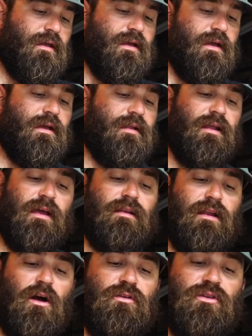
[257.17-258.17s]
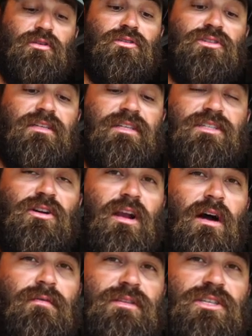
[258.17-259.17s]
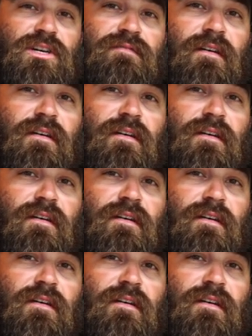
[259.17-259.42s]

And I'll usually start out with 2.